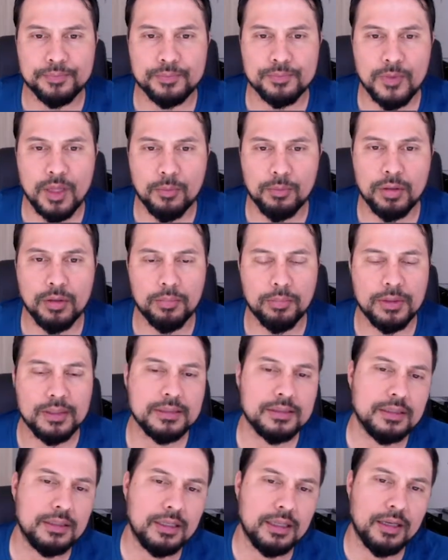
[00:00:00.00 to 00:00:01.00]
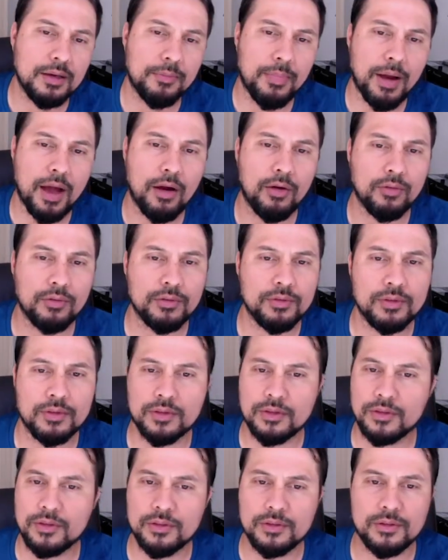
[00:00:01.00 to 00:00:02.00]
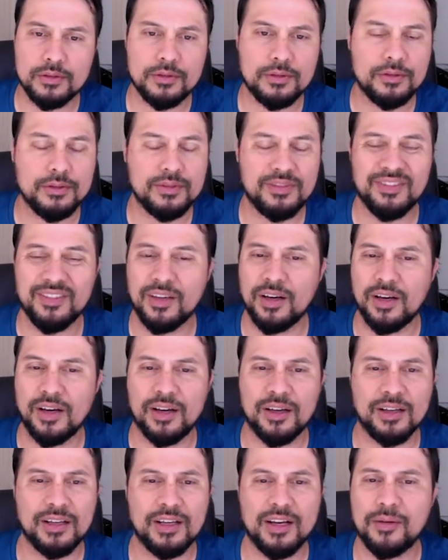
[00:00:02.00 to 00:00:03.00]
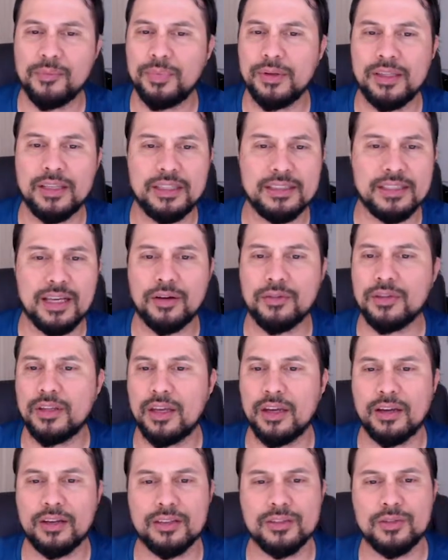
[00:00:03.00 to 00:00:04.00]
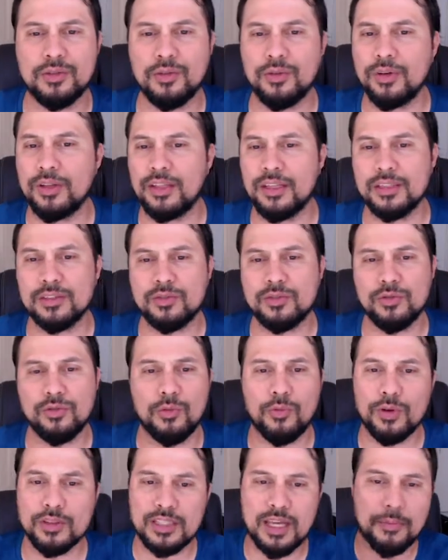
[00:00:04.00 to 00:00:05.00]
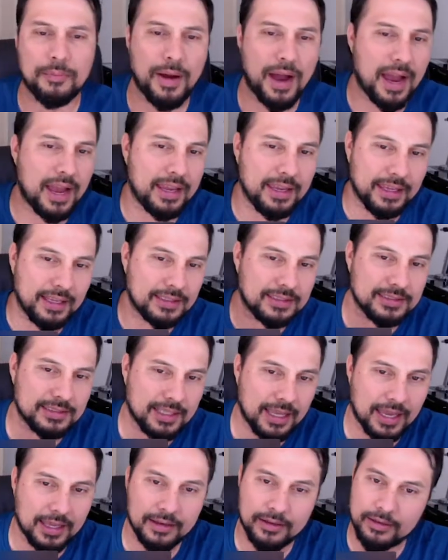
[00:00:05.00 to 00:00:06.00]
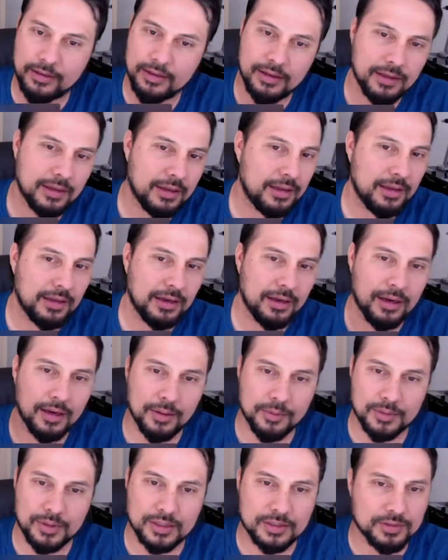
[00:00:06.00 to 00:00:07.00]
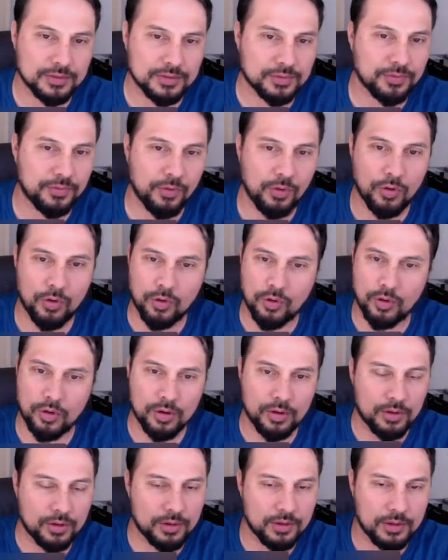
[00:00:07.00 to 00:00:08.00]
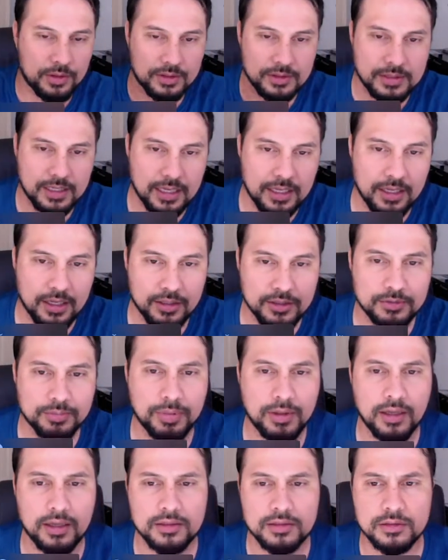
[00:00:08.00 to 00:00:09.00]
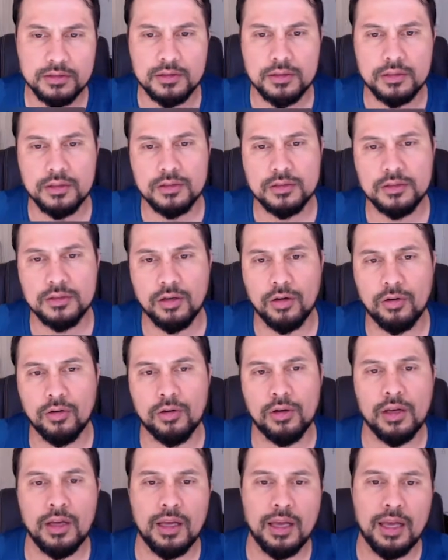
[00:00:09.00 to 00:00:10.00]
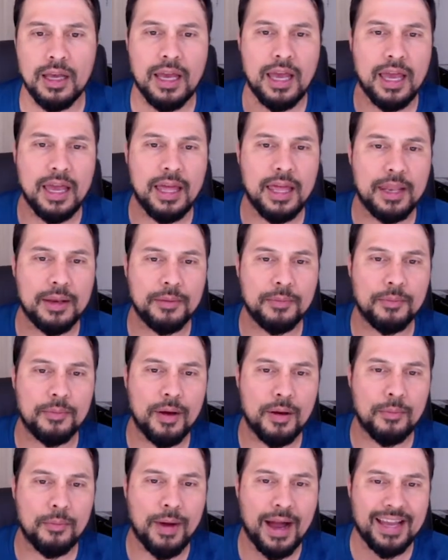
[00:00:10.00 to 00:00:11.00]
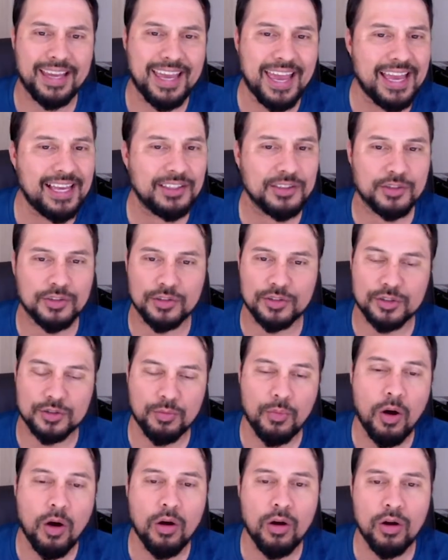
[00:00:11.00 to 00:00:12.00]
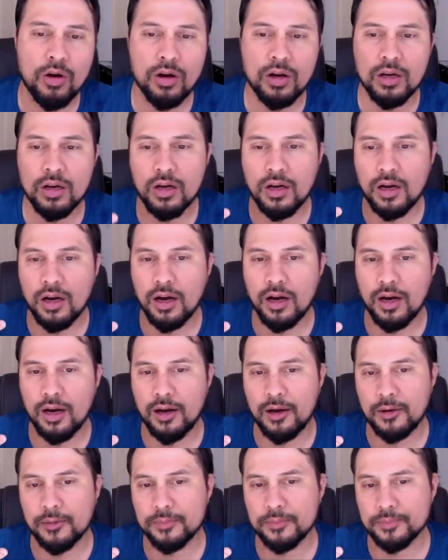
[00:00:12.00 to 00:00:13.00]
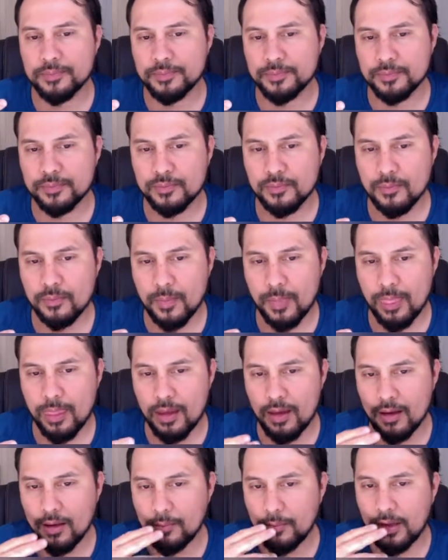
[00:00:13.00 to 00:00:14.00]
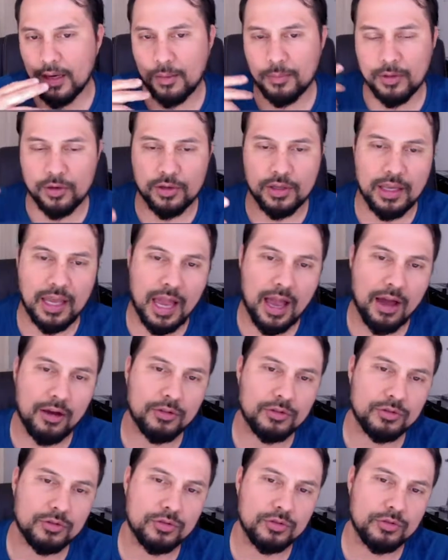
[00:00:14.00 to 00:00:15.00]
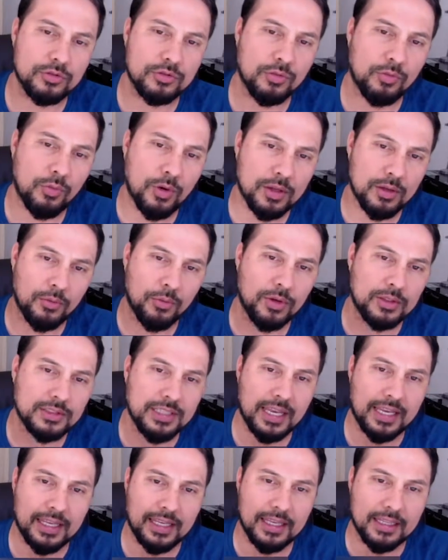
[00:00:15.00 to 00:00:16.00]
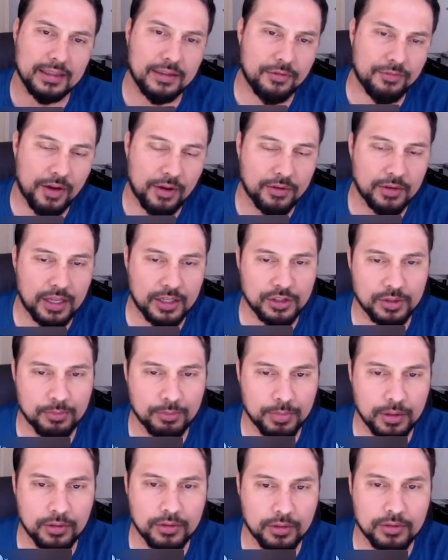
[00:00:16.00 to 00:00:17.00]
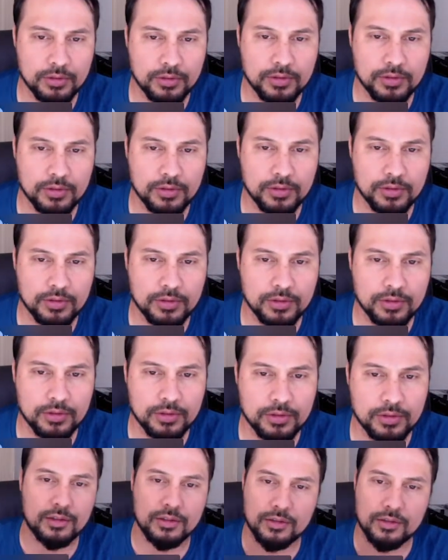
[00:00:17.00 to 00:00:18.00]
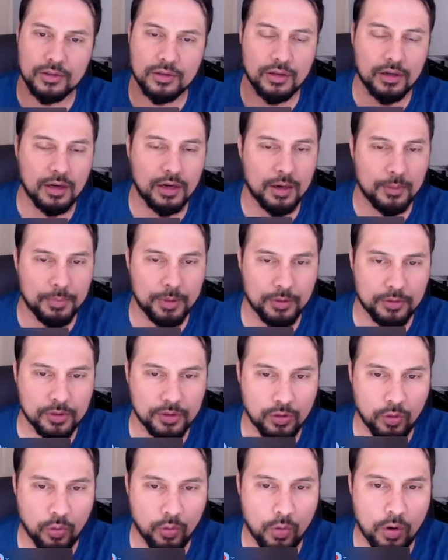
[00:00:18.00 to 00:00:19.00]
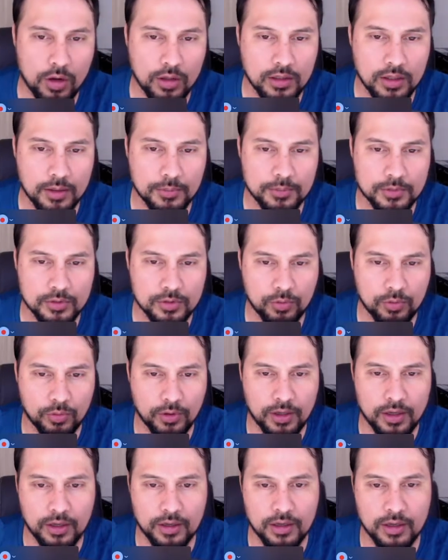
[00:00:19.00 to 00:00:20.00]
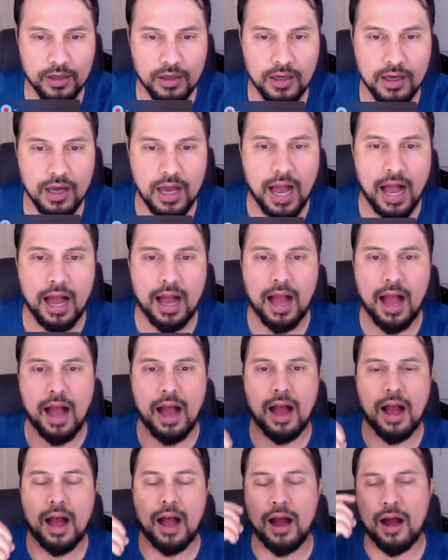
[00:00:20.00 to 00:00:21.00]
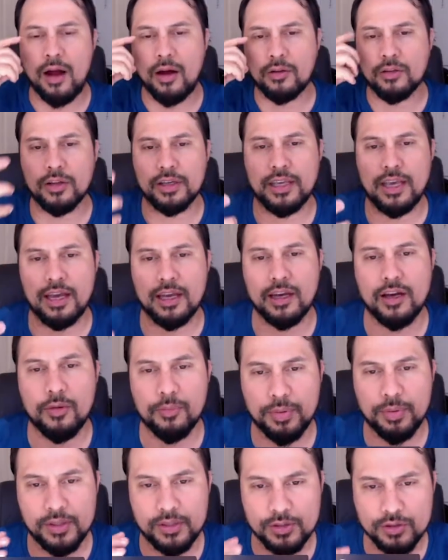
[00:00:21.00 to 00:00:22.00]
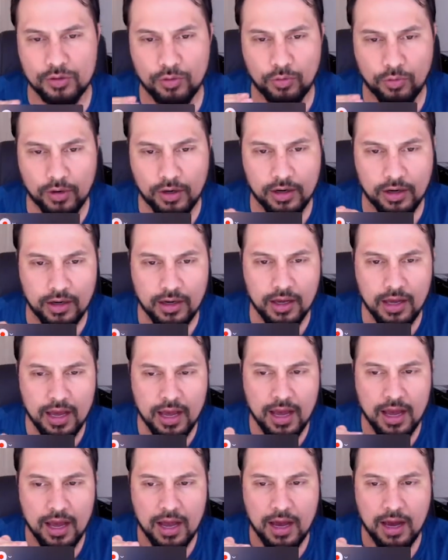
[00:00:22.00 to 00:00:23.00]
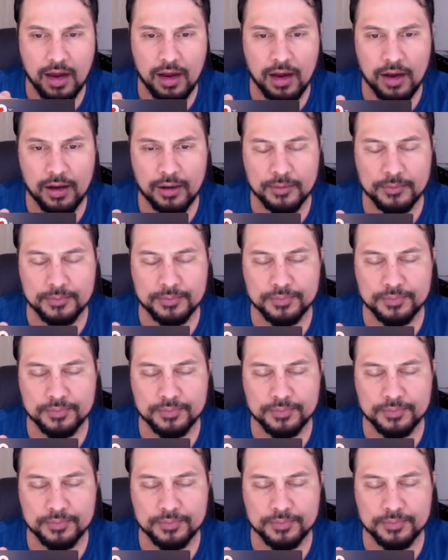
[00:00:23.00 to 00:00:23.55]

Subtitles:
publicity about companies out there doing this. Doing once I buy it, it's set. It's for 10 years plus. So, and my gains are small. But I'm learning how to once I get the foundation built, then I'll start building the wall up to where I'll look at companies to um,